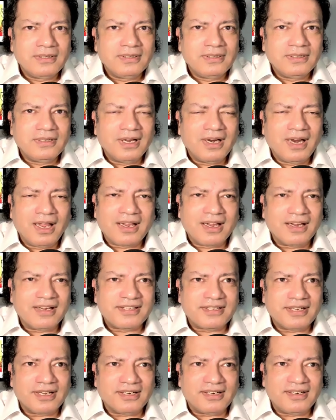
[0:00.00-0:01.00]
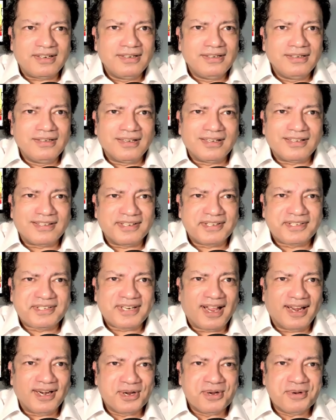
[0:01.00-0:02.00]
And like I said, this is
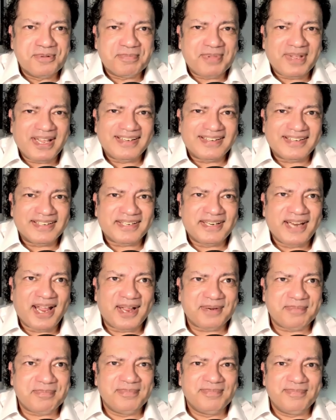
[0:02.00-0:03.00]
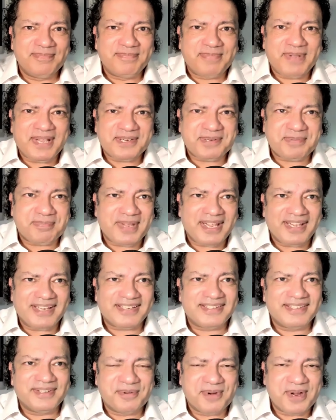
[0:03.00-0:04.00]
shalom peace. It's not peace,
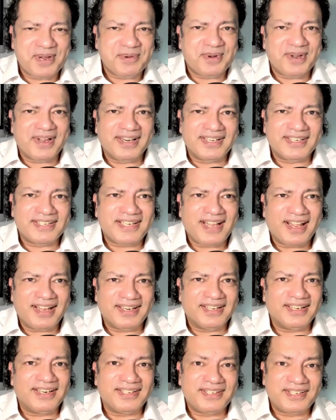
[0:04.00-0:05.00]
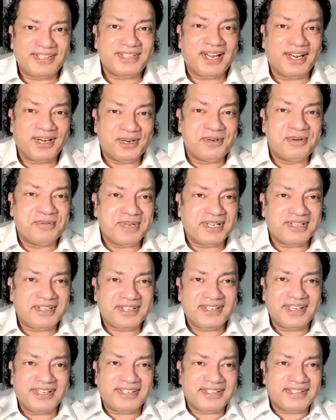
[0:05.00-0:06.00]
peace. The way we understand it, it's shalom.
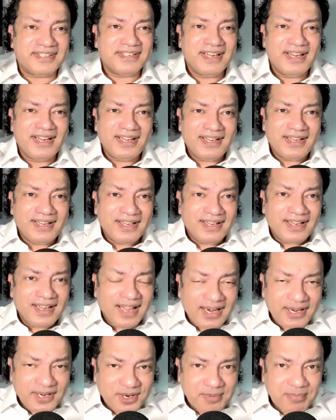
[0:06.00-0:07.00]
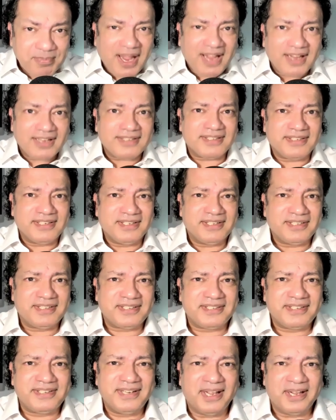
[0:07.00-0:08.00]
It's it's
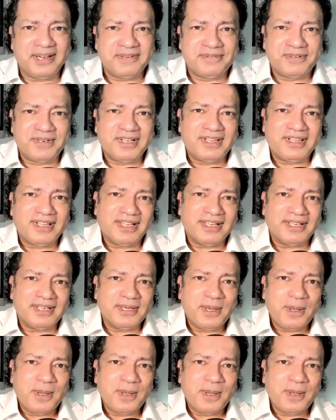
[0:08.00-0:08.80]
encompasses everything.